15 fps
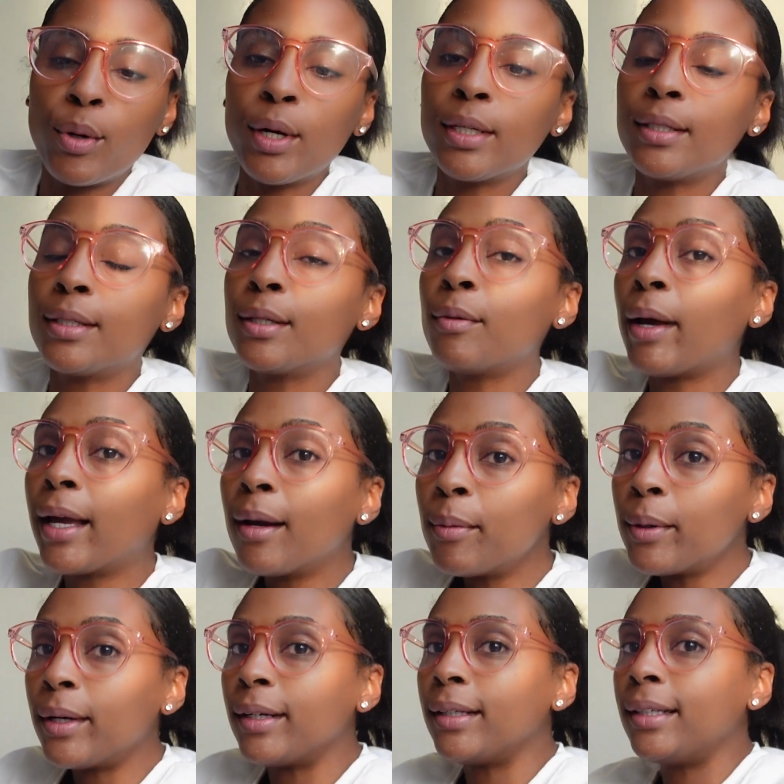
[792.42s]
important to wake up
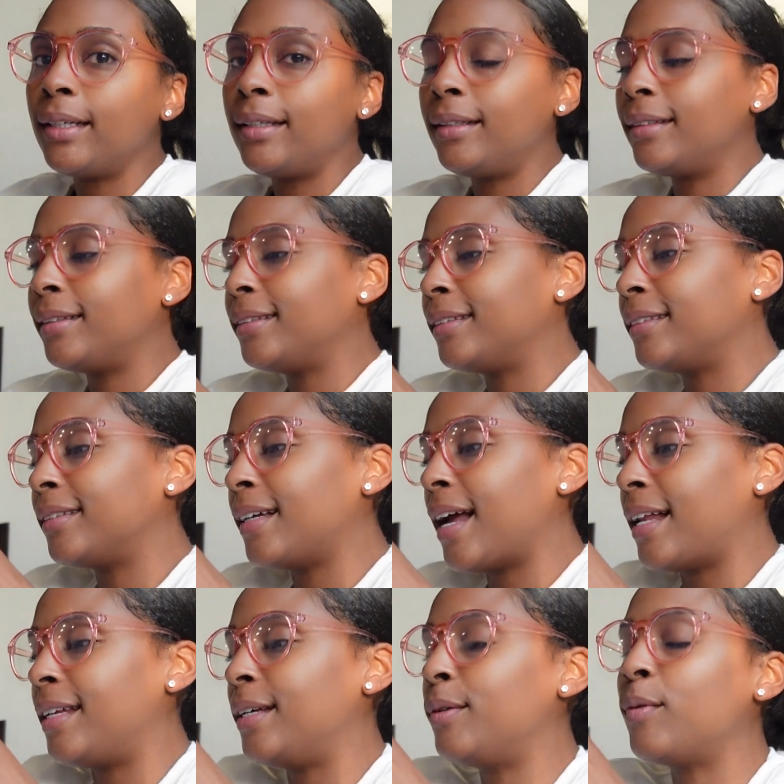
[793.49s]
early.
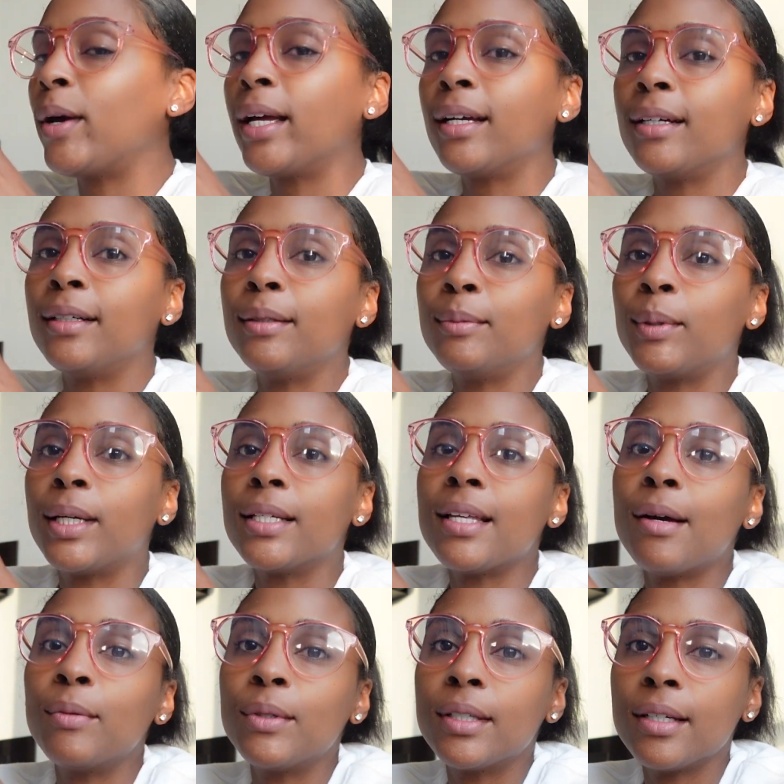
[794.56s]
I didn't wake up because
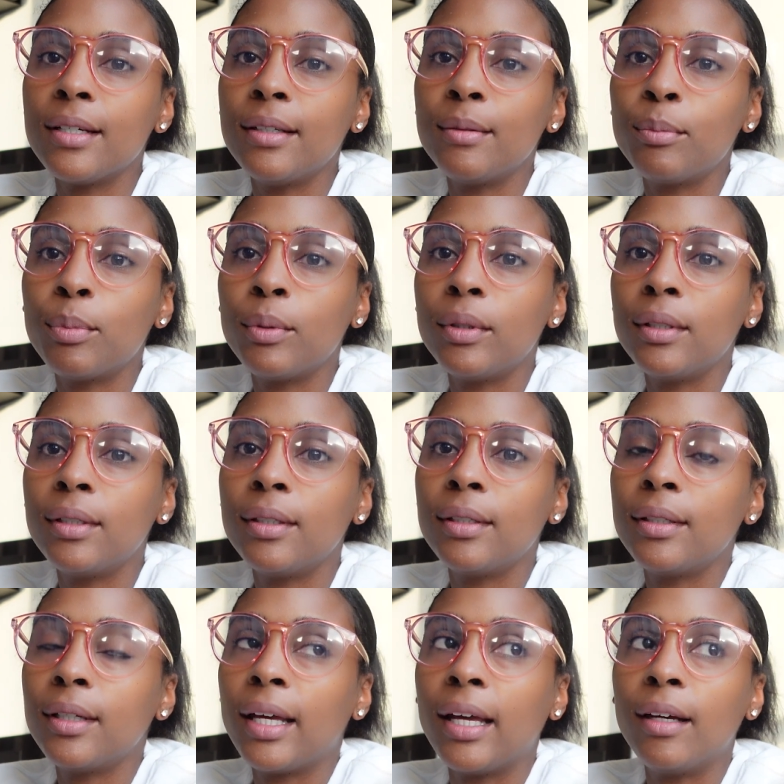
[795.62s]
I was up
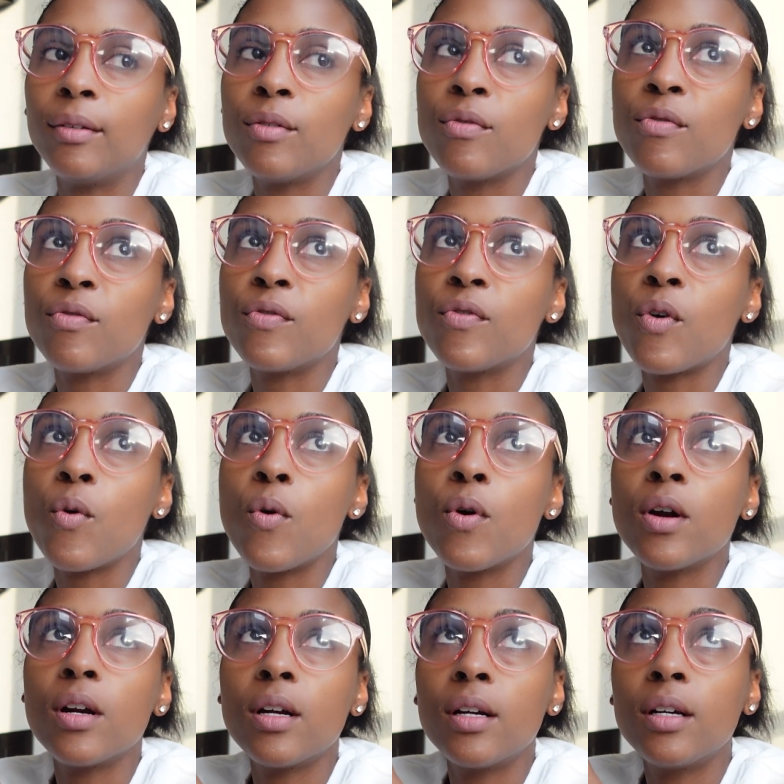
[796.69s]
at
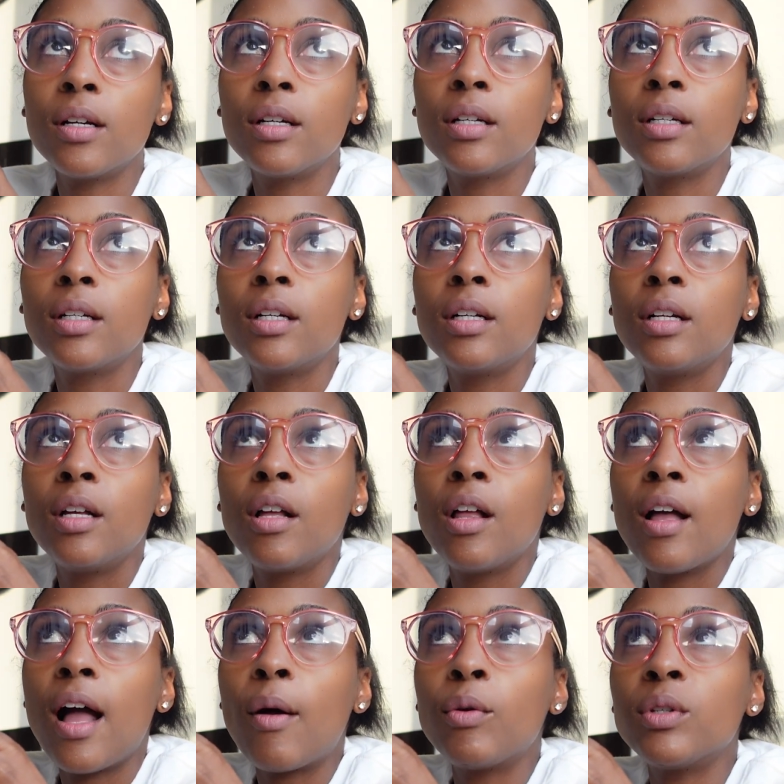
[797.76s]
four.
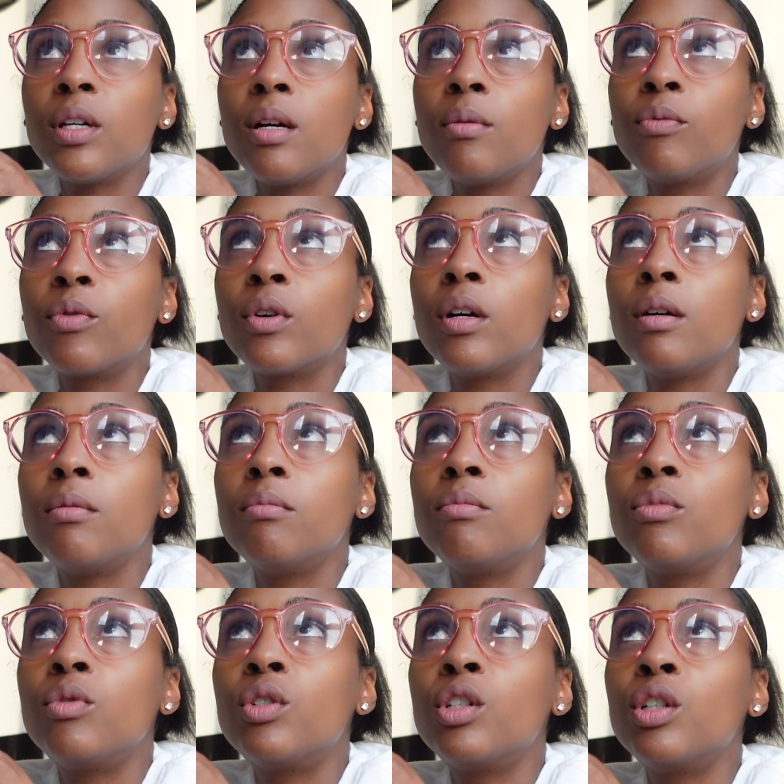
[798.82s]
I was up
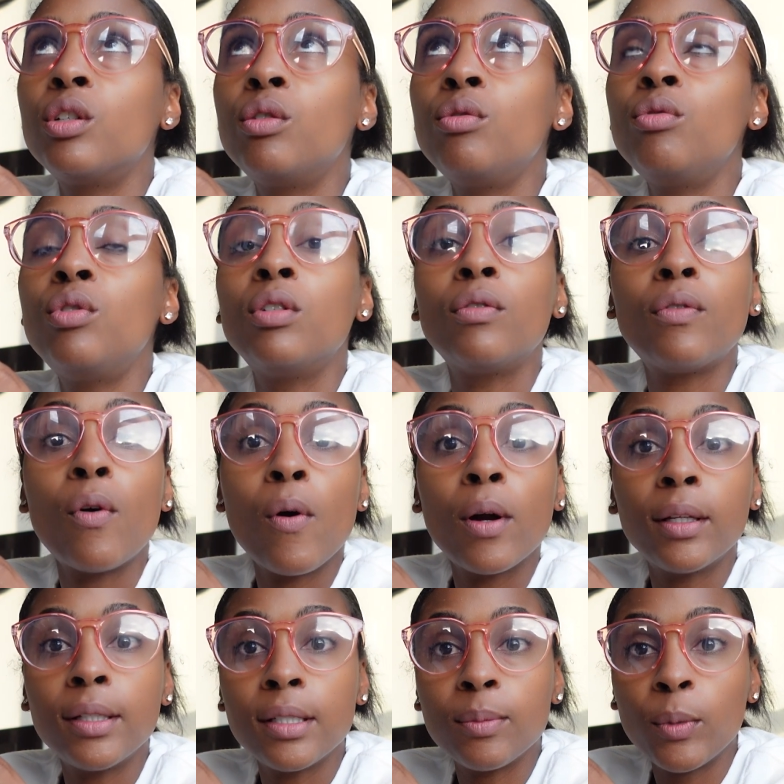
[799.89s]
from two to
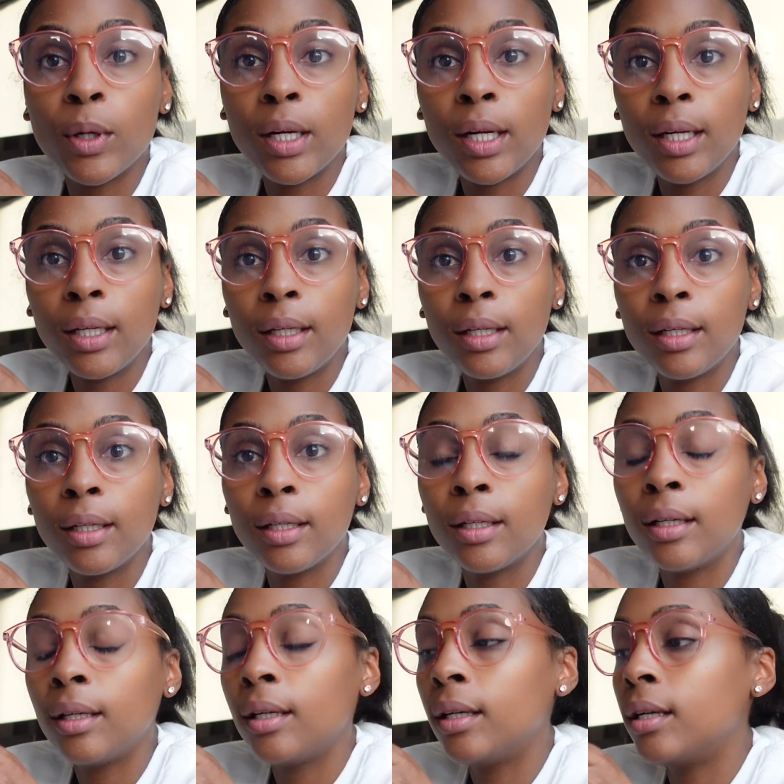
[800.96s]
four this morning.
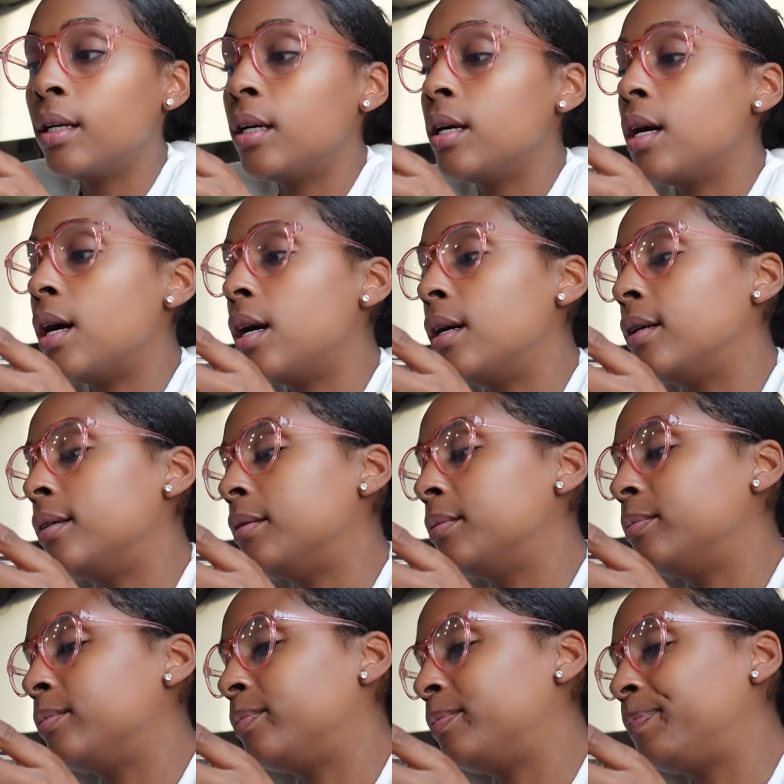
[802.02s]

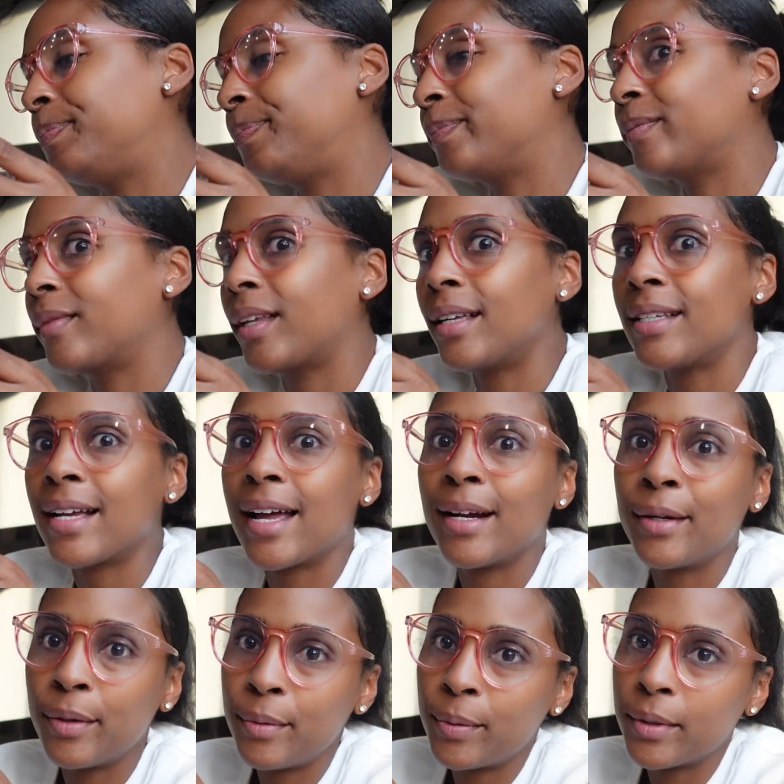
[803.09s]
Um, because I got
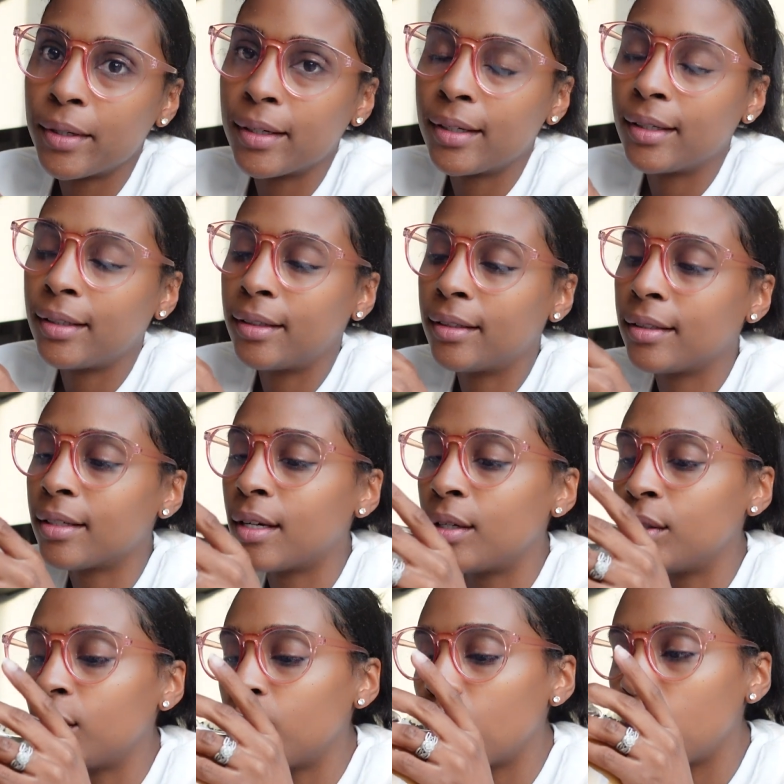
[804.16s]
a newborn,
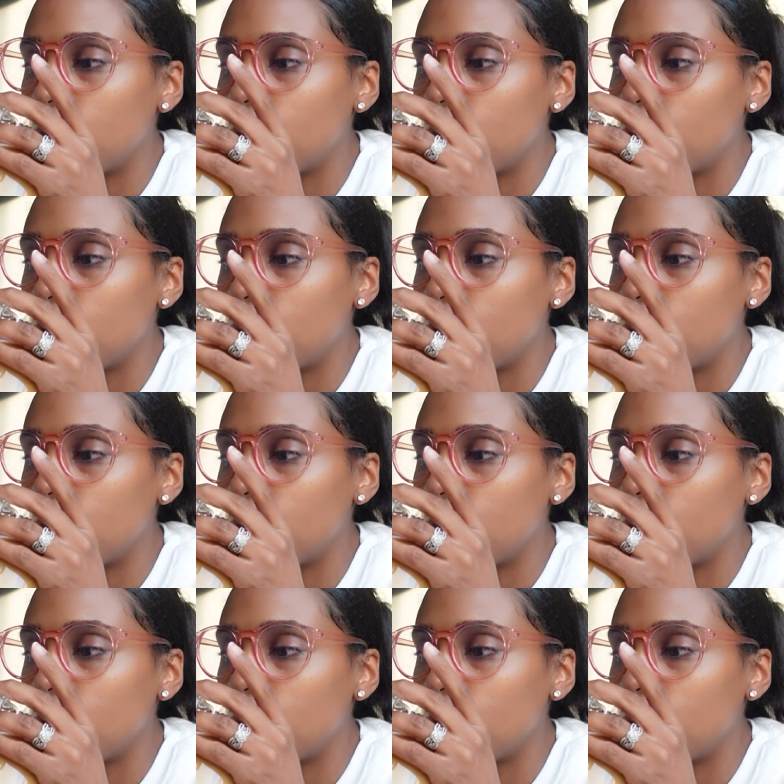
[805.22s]
so